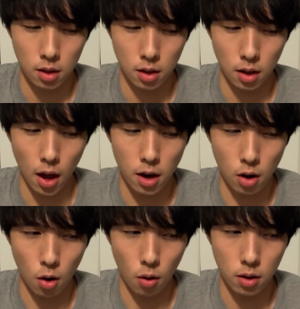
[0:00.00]
I don't
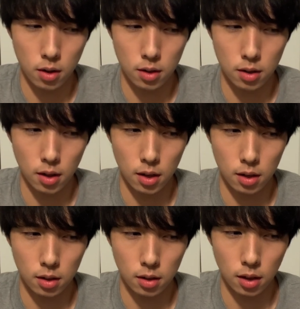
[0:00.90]
know,
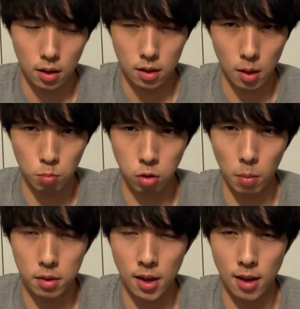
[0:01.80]
it
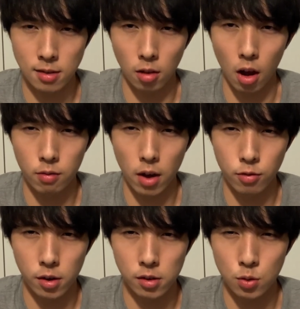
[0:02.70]
probably takes a lot of
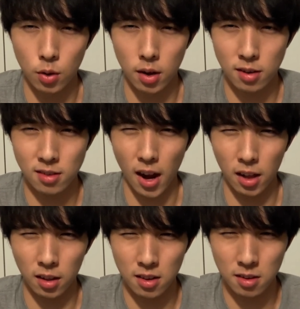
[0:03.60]
effort to uh, style
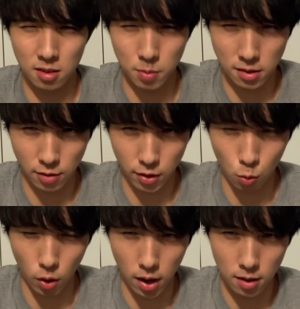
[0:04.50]
it in specific
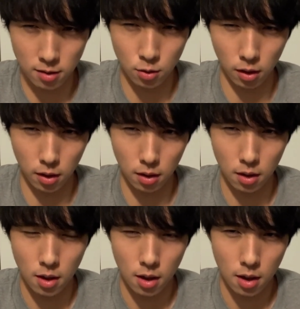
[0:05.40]
ways to like
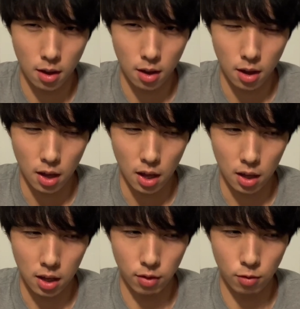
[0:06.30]

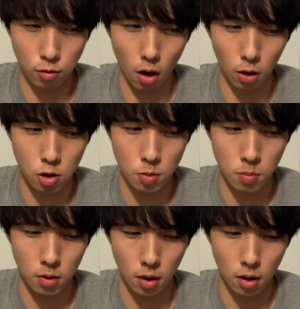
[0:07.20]
give it volume.